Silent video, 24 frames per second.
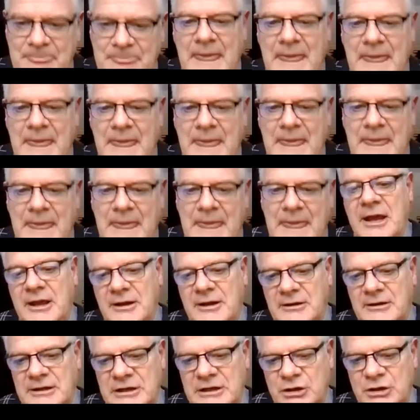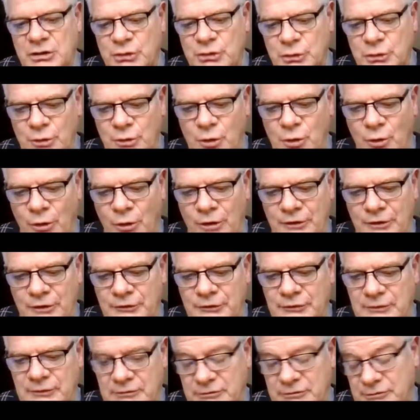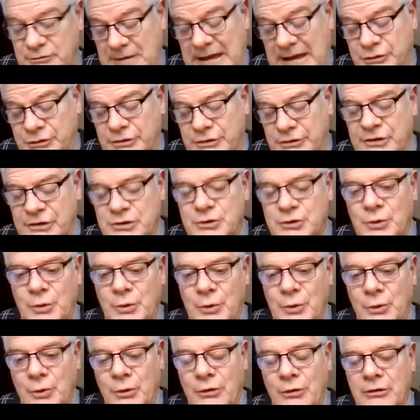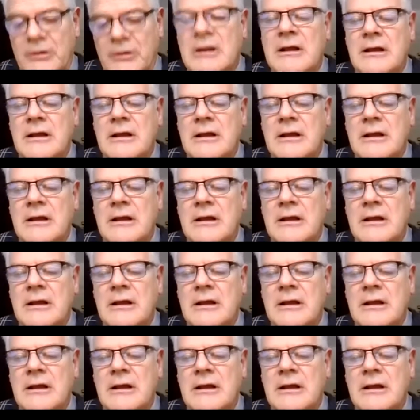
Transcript: And in due course, and actually in short order,